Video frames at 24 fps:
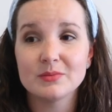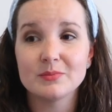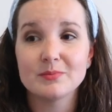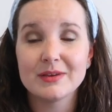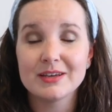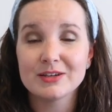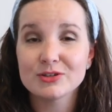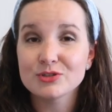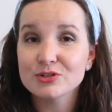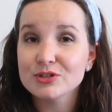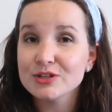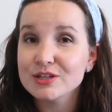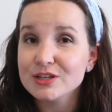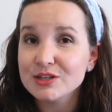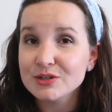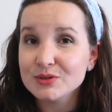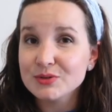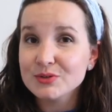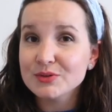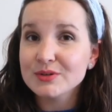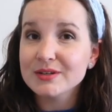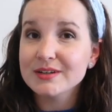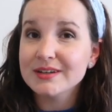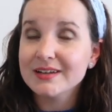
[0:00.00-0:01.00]
make sure
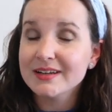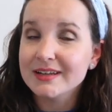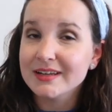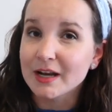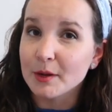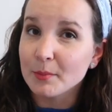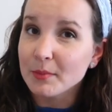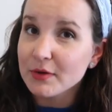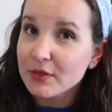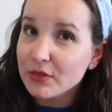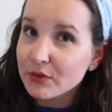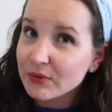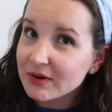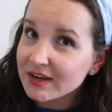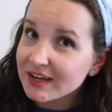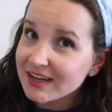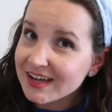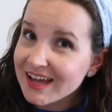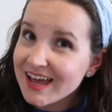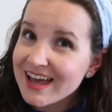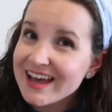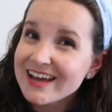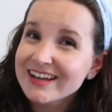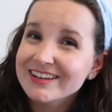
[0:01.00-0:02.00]
you, number
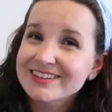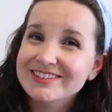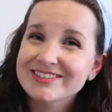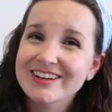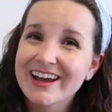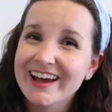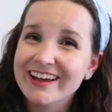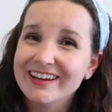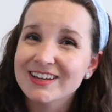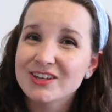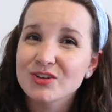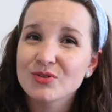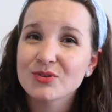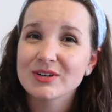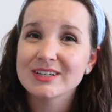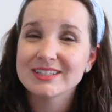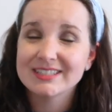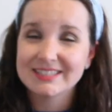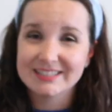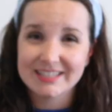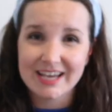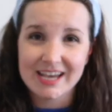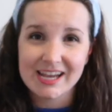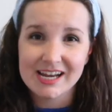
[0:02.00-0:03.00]
3, check your
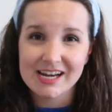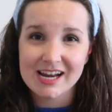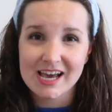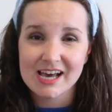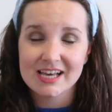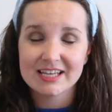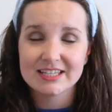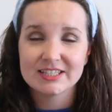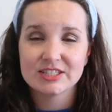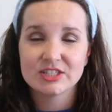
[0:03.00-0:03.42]
data.